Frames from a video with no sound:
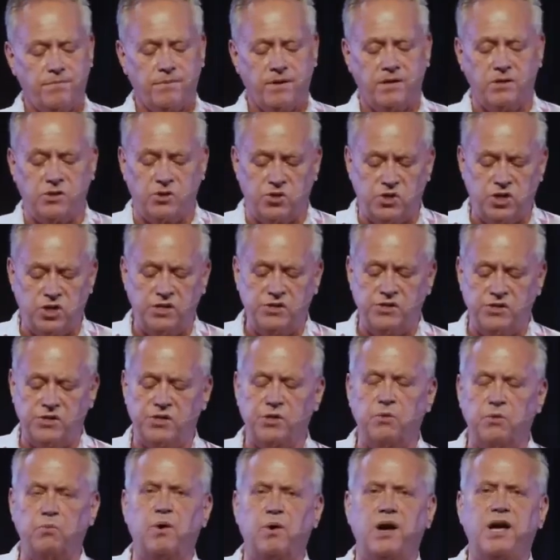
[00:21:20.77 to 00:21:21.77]
Is Jesus
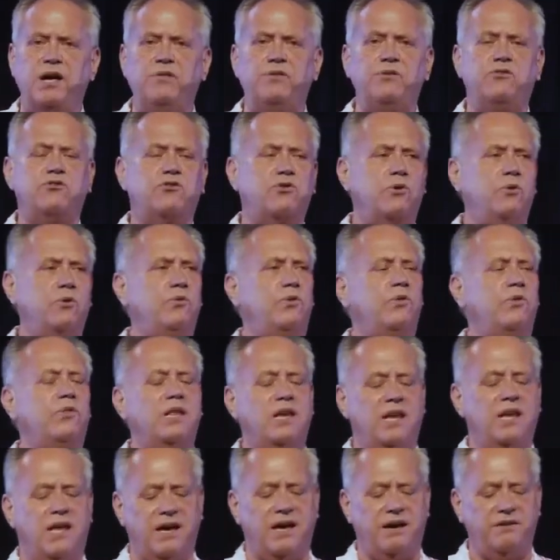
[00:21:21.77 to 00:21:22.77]
the way, the truth, and
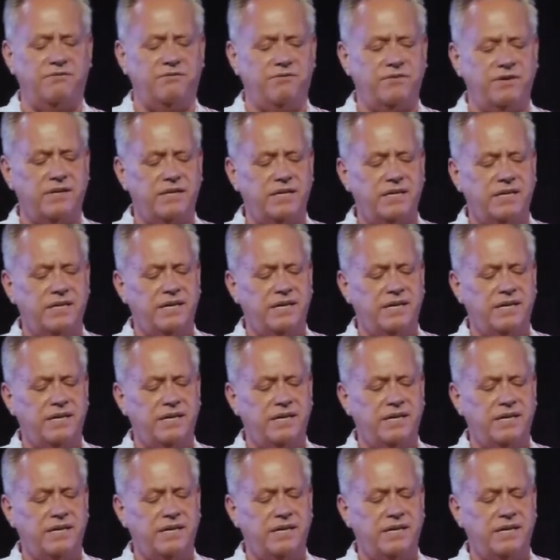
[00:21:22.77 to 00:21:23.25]
the life?